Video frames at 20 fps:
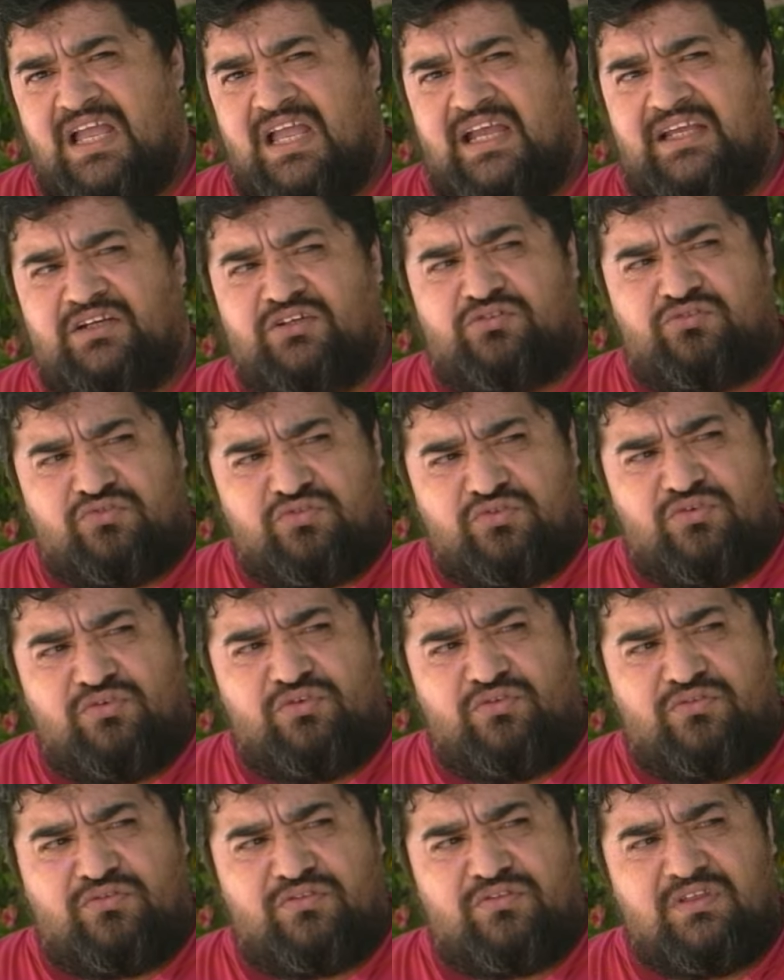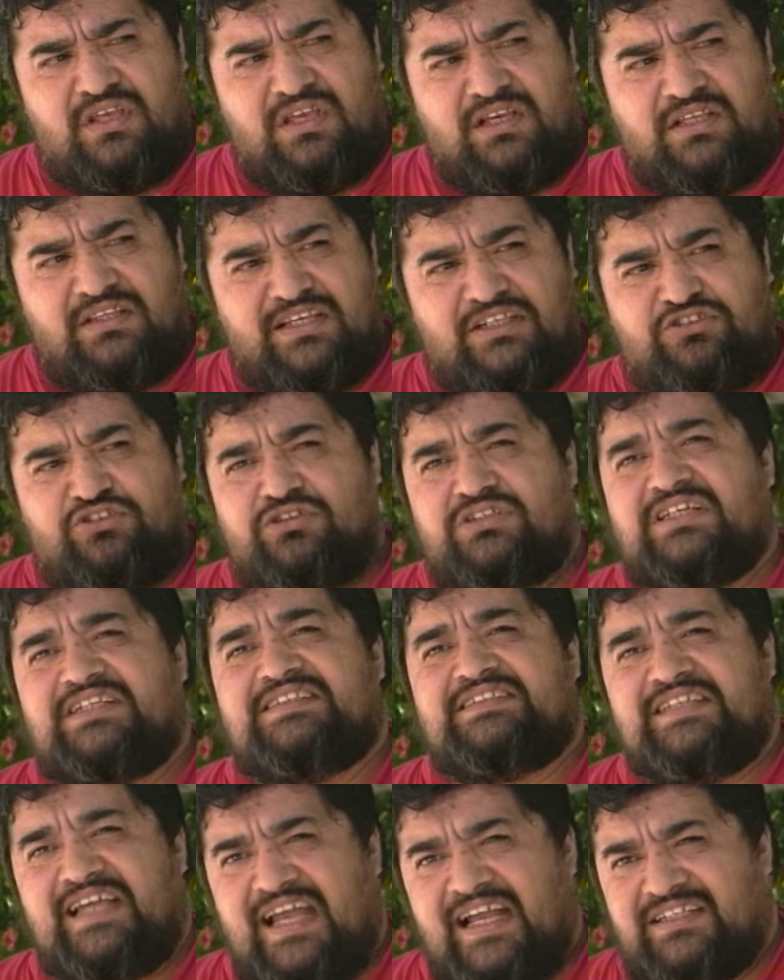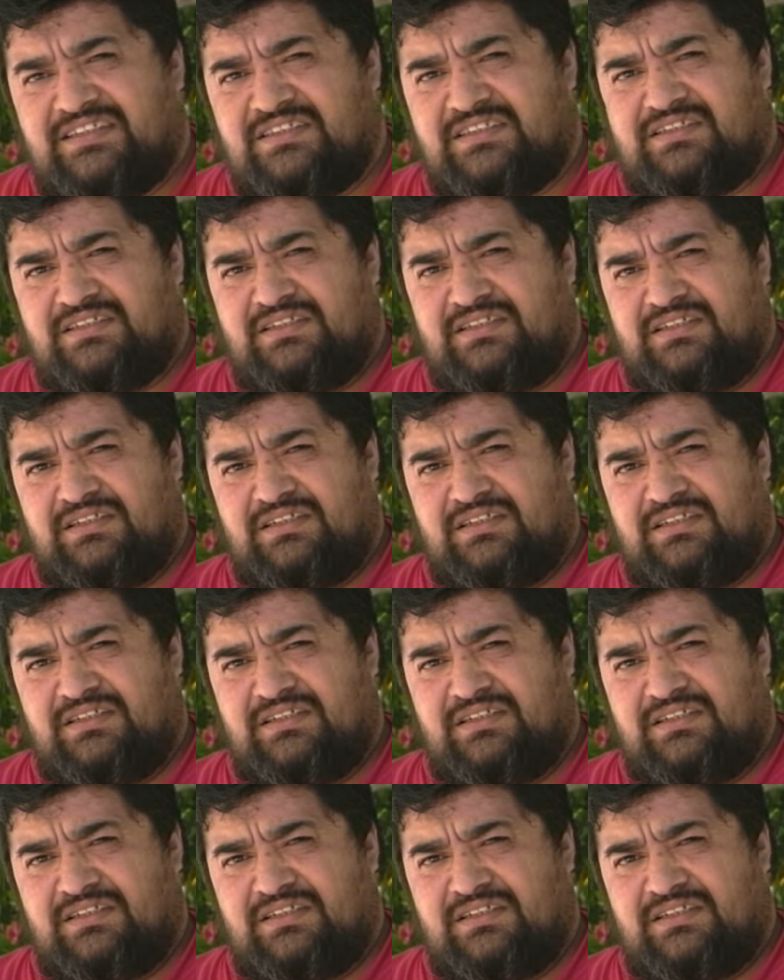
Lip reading: and a truth that you can test,